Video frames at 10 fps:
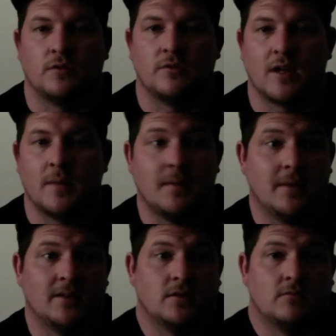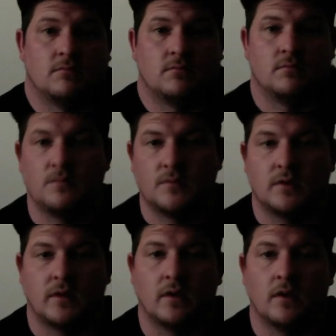recommend me to
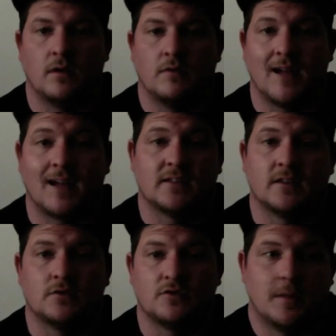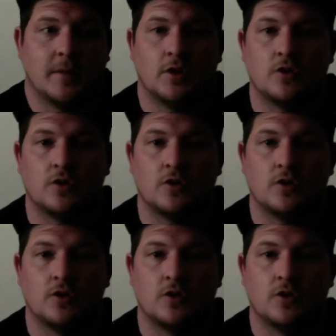to react to, just let me know.